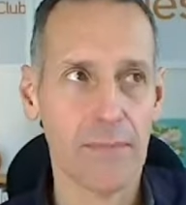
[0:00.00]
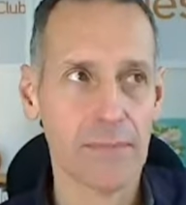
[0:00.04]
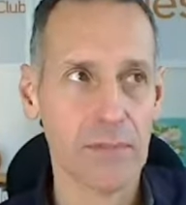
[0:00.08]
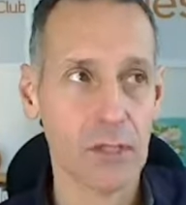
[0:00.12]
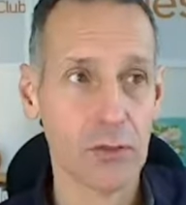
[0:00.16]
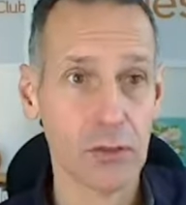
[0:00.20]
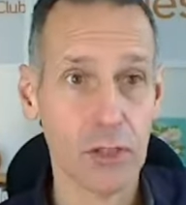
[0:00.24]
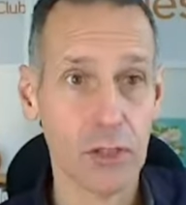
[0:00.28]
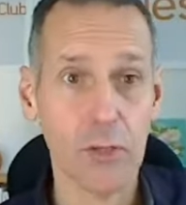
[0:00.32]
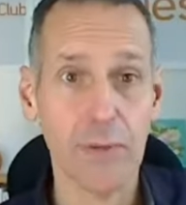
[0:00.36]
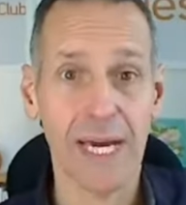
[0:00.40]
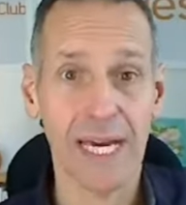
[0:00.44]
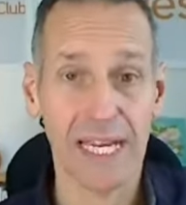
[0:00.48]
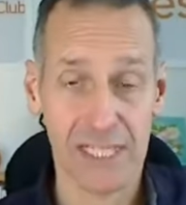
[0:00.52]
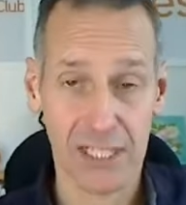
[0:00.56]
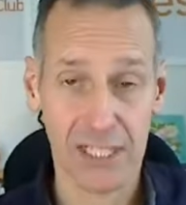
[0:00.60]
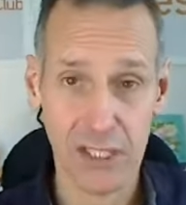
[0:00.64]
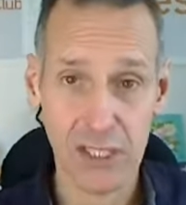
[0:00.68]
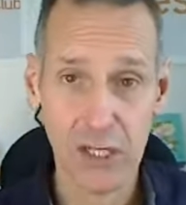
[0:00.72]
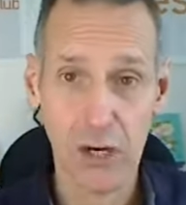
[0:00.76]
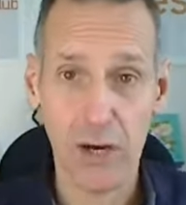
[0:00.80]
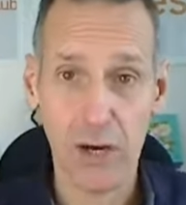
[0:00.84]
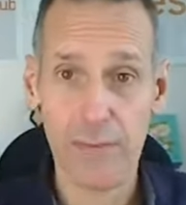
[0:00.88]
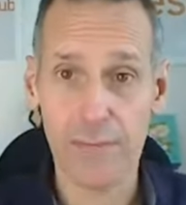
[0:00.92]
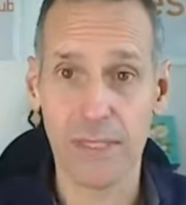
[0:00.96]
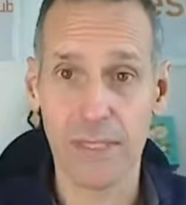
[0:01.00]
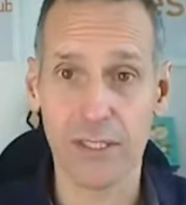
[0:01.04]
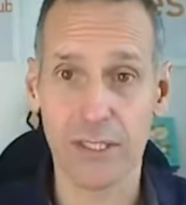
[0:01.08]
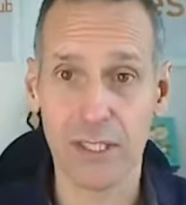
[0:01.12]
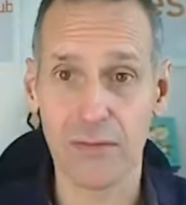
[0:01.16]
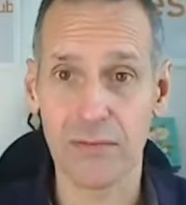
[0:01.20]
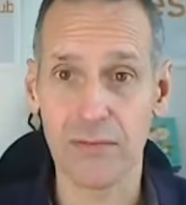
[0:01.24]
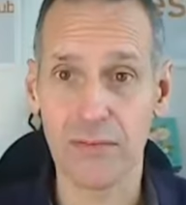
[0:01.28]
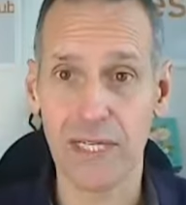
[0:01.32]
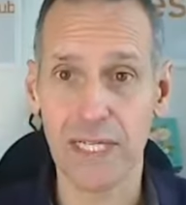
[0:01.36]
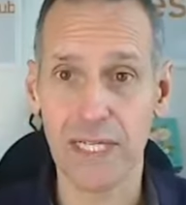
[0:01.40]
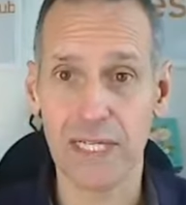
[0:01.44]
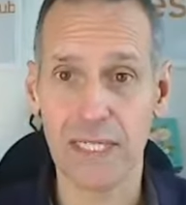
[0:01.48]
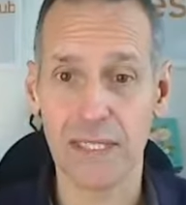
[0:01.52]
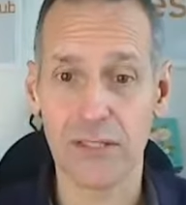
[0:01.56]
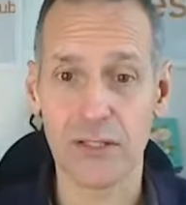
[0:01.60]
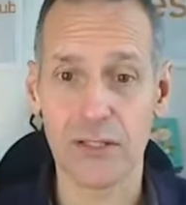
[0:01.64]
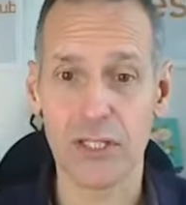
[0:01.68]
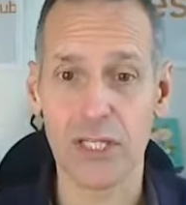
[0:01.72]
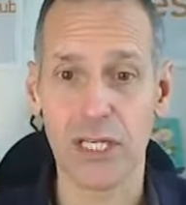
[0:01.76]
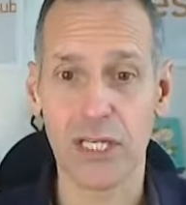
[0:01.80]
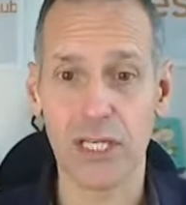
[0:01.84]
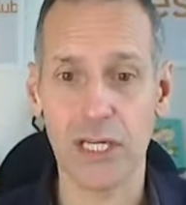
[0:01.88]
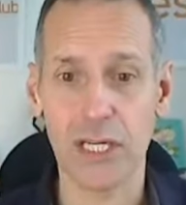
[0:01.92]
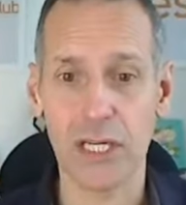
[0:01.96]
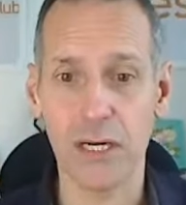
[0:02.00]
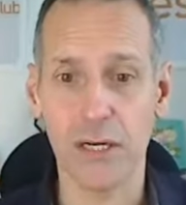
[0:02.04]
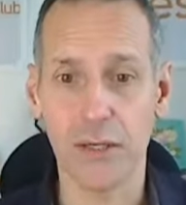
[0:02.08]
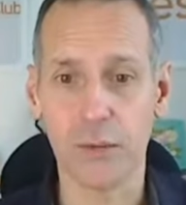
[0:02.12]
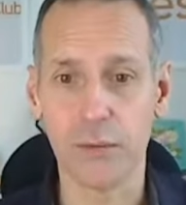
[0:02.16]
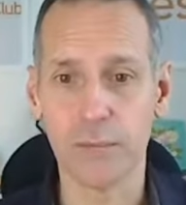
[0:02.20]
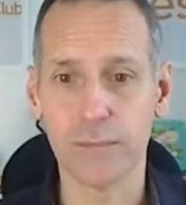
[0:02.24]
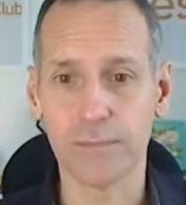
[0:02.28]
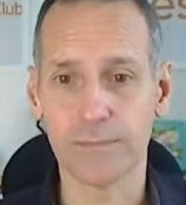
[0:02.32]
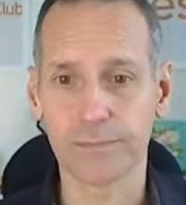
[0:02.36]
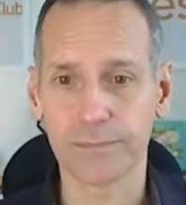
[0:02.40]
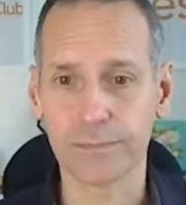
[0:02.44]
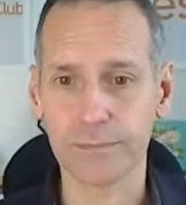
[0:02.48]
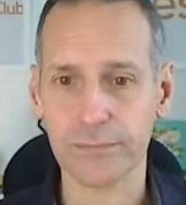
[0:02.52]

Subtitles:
So do it at a time that's convenient to you,